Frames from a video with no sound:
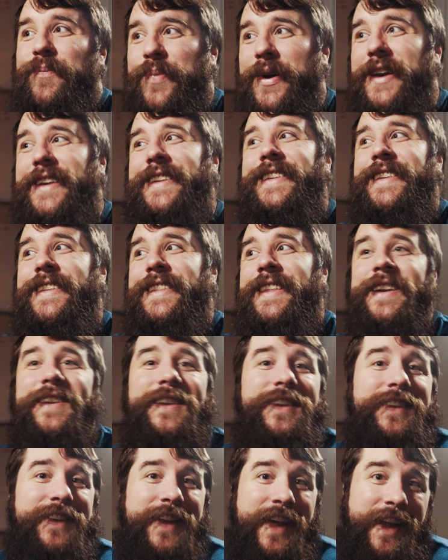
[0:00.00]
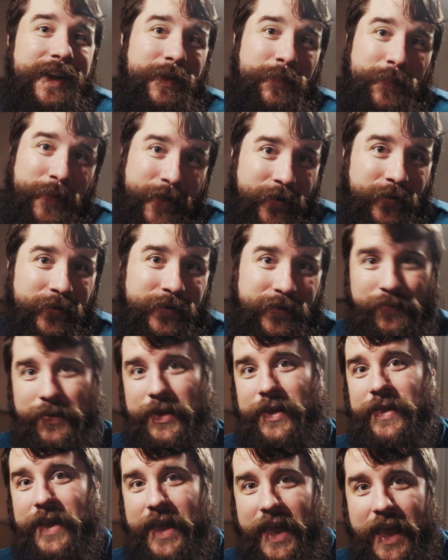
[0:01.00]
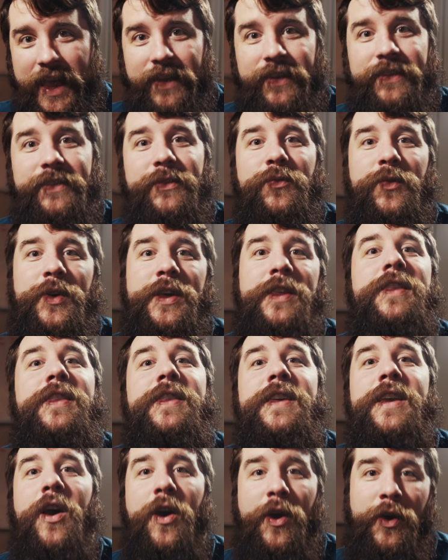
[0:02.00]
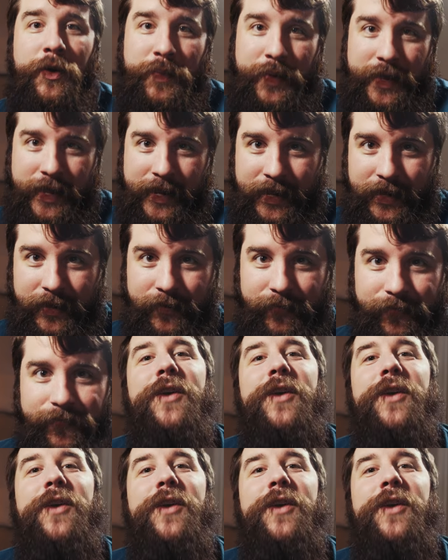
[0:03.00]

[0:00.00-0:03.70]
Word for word: but that does not appear to be the case with the RP.